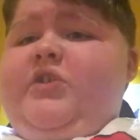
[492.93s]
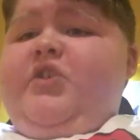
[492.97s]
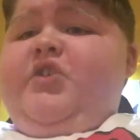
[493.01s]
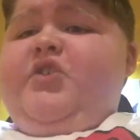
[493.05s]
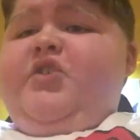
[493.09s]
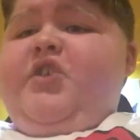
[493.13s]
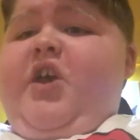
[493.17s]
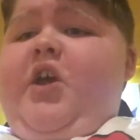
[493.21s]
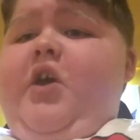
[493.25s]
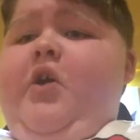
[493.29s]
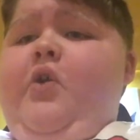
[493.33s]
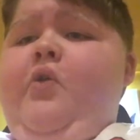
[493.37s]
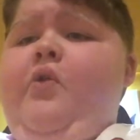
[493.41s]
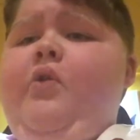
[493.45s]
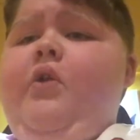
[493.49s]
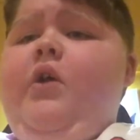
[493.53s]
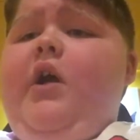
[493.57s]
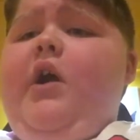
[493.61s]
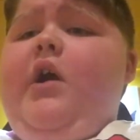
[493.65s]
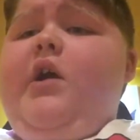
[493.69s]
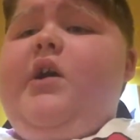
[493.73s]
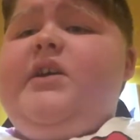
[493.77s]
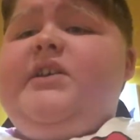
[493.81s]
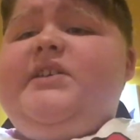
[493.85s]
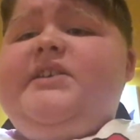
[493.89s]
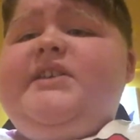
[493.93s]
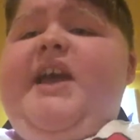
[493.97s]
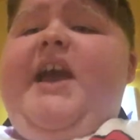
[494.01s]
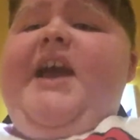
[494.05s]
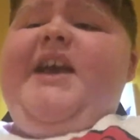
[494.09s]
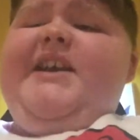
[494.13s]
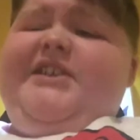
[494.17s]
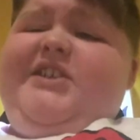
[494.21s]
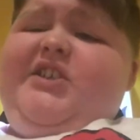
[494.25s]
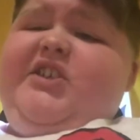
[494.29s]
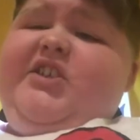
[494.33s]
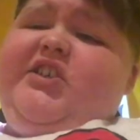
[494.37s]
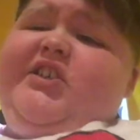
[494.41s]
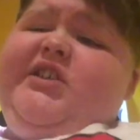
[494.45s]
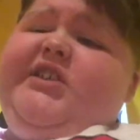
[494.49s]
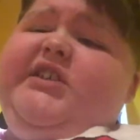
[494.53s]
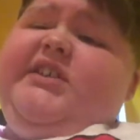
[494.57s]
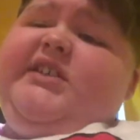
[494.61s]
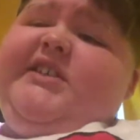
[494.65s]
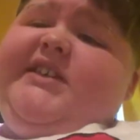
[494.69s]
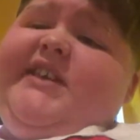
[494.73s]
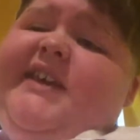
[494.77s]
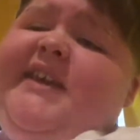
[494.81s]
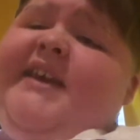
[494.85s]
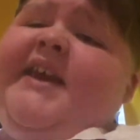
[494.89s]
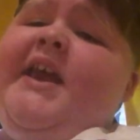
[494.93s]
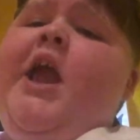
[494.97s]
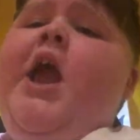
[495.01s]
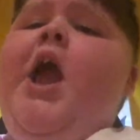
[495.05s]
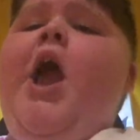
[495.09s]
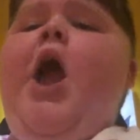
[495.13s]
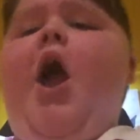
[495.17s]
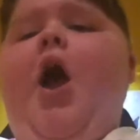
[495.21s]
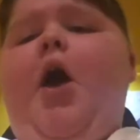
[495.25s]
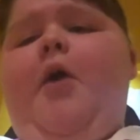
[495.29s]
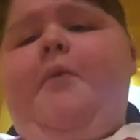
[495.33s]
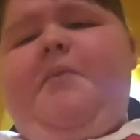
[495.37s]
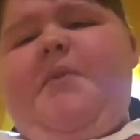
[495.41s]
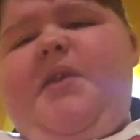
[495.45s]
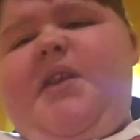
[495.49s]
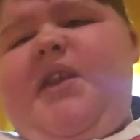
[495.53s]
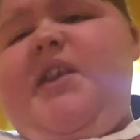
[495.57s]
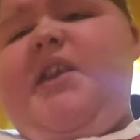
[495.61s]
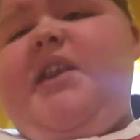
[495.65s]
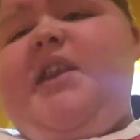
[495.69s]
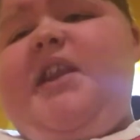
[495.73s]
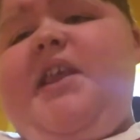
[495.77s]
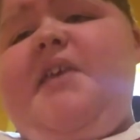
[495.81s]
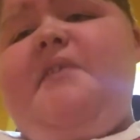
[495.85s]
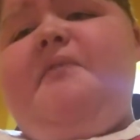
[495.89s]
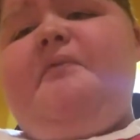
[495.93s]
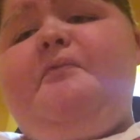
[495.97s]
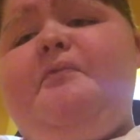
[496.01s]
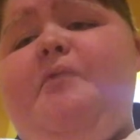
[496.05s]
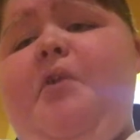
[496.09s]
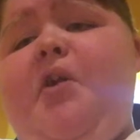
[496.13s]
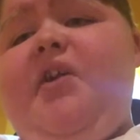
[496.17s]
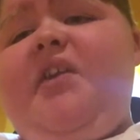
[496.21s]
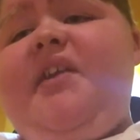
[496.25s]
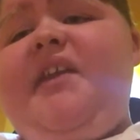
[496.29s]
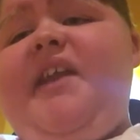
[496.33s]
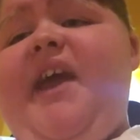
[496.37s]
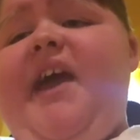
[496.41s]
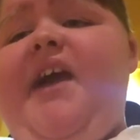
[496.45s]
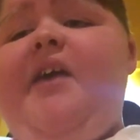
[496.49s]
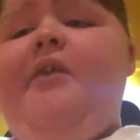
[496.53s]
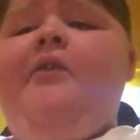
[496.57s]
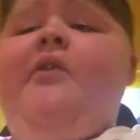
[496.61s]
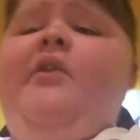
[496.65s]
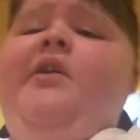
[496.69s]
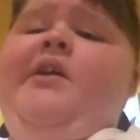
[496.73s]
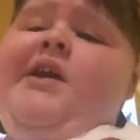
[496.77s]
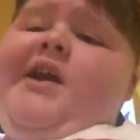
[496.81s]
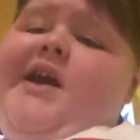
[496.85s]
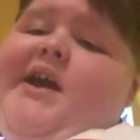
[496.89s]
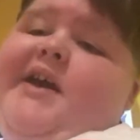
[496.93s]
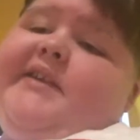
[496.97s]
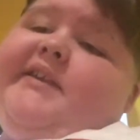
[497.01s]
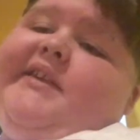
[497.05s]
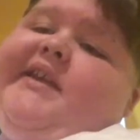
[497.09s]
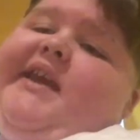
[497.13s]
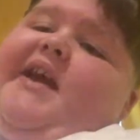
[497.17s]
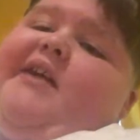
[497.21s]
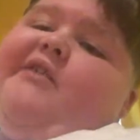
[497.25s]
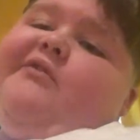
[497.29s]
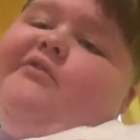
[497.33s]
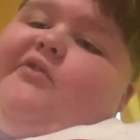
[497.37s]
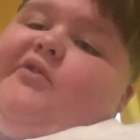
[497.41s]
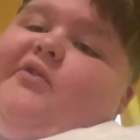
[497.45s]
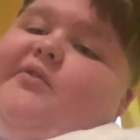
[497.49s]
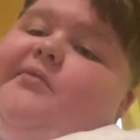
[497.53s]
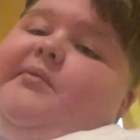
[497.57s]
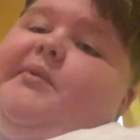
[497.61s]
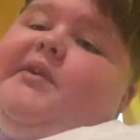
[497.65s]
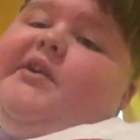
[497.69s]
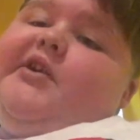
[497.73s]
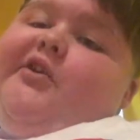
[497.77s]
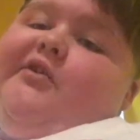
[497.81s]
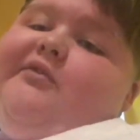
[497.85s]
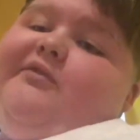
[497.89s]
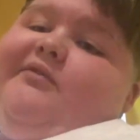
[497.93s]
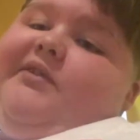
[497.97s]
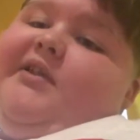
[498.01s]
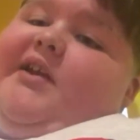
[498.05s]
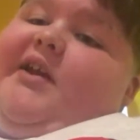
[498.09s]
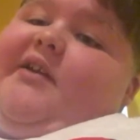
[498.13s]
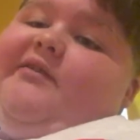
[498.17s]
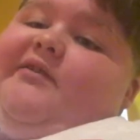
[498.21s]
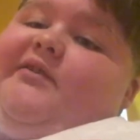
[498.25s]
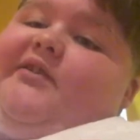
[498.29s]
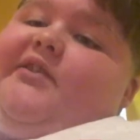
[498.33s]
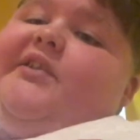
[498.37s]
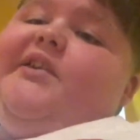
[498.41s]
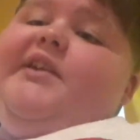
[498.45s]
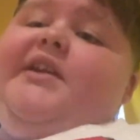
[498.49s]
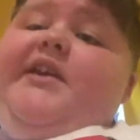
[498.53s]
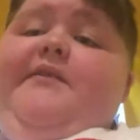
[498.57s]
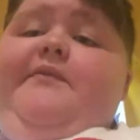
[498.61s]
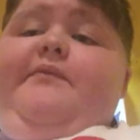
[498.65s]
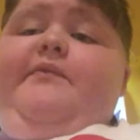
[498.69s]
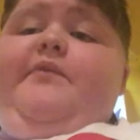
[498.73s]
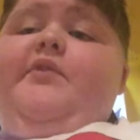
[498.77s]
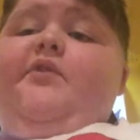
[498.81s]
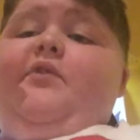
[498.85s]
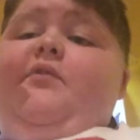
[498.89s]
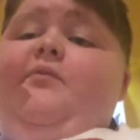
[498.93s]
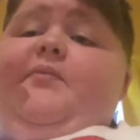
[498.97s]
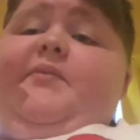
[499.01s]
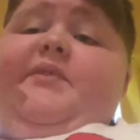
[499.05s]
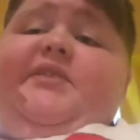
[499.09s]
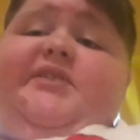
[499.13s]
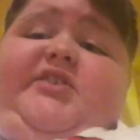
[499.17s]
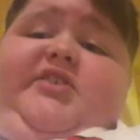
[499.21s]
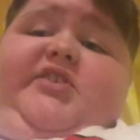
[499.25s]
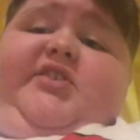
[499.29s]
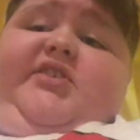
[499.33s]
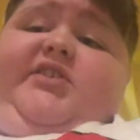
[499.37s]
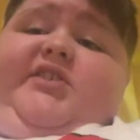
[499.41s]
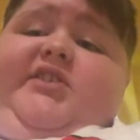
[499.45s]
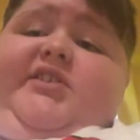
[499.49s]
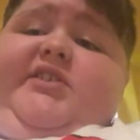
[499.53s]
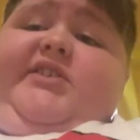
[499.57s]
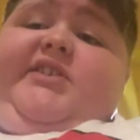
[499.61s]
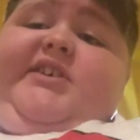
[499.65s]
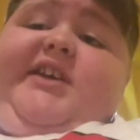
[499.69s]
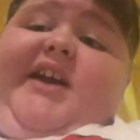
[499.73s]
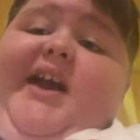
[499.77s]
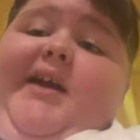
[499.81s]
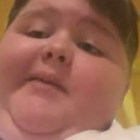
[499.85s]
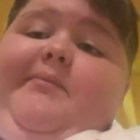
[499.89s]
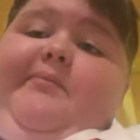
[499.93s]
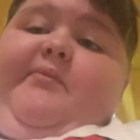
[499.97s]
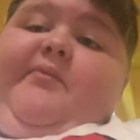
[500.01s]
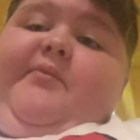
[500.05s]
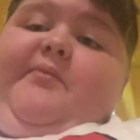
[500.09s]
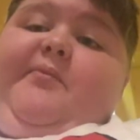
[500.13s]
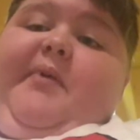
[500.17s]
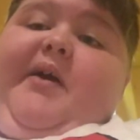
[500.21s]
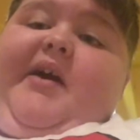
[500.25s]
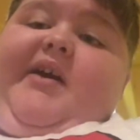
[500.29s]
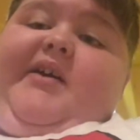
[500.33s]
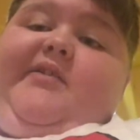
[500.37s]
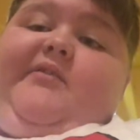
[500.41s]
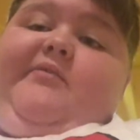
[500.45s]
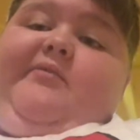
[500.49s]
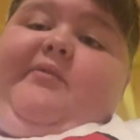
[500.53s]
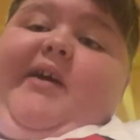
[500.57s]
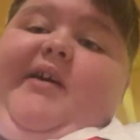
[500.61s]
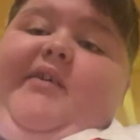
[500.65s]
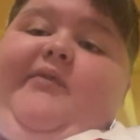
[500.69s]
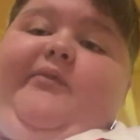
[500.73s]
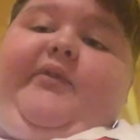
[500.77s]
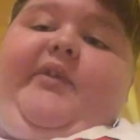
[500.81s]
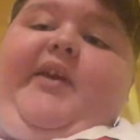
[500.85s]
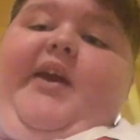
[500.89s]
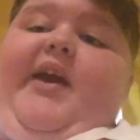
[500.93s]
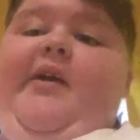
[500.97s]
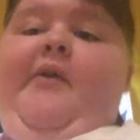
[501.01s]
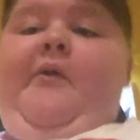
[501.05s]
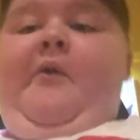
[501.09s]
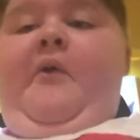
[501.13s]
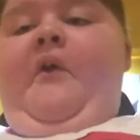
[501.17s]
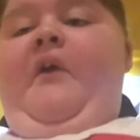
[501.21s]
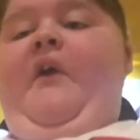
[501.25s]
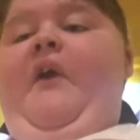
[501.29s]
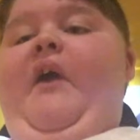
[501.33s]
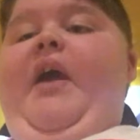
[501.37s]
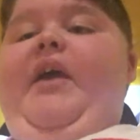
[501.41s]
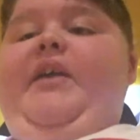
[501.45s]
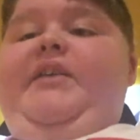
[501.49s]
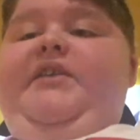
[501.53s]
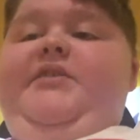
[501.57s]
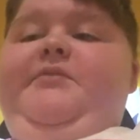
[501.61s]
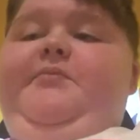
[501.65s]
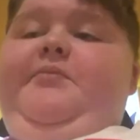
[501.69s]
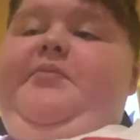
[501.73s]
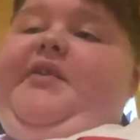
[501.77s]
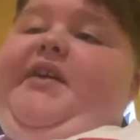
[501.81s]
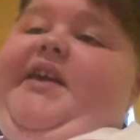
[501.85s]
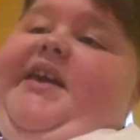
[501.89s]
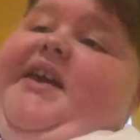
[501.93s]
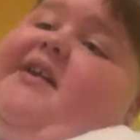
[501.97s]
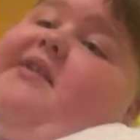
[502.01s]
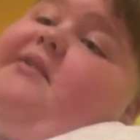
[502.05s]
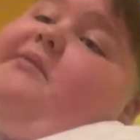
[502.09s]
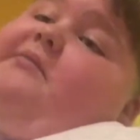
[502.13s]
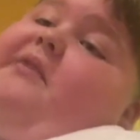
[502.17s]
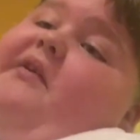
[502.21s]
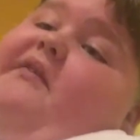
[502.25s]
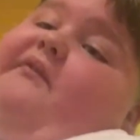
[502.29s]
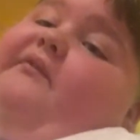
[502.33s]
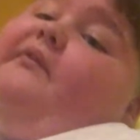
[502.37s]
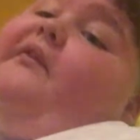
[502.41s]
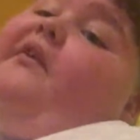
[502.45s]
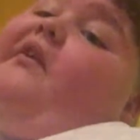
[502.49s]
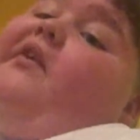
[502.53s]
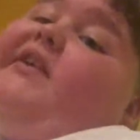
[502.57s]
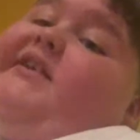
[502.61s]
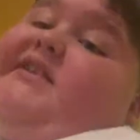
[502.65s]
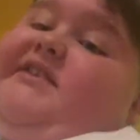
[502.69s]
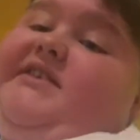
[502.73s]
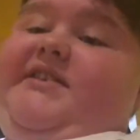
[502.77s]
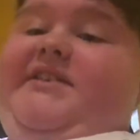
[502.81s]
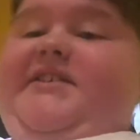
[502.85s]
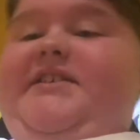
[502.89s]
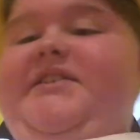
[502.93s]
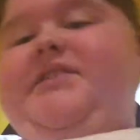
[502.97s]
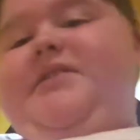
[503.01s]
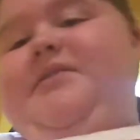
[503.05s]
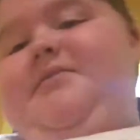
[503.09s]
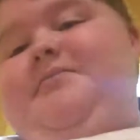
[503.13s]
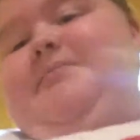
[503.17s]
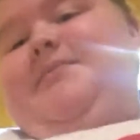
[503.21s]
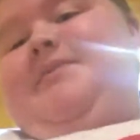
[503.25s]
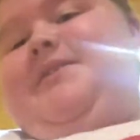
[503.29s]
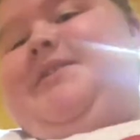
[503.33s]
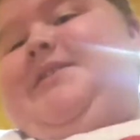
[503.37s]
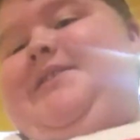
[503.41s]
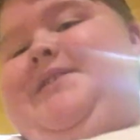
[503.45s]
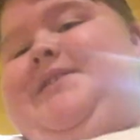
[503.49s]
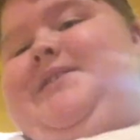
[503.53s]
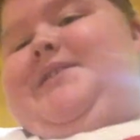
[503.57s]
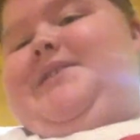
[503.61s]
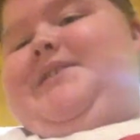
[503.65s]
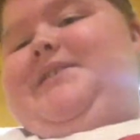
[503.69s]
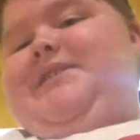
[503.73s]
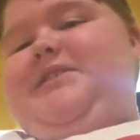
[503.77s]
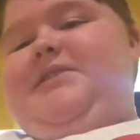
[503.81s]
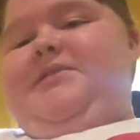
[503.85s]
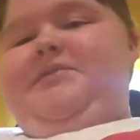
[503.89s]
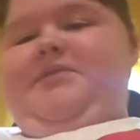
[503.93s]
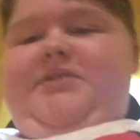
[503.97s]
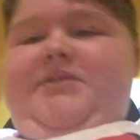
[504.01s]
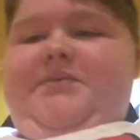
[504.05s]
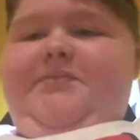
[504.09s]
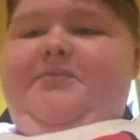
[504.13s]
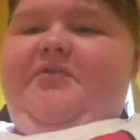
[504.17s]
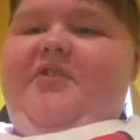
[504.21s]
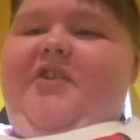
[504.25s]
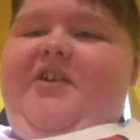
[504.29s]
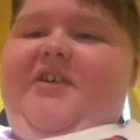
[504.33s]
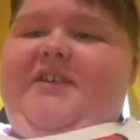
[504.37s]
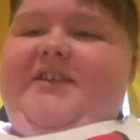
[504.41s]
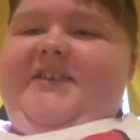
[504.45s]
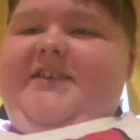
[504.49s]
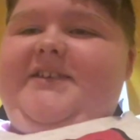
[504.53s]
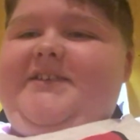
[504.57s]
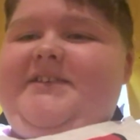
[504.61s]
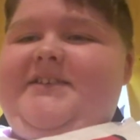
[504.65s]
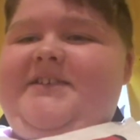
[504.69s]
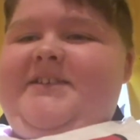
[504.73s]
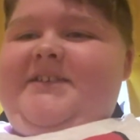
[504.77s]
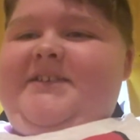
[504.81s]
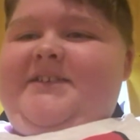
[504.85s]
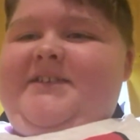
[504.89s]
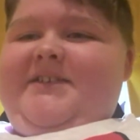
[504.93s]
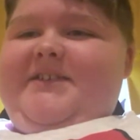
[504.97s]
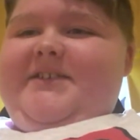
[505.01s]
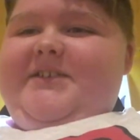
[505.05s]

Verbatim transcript: So guys, as you can see, I'm in the lift right now and now I'm going to be going down the lift. I'm going to be turning the camera back around now and you'll be hearing my voice as I'm, um, as I'm surprised.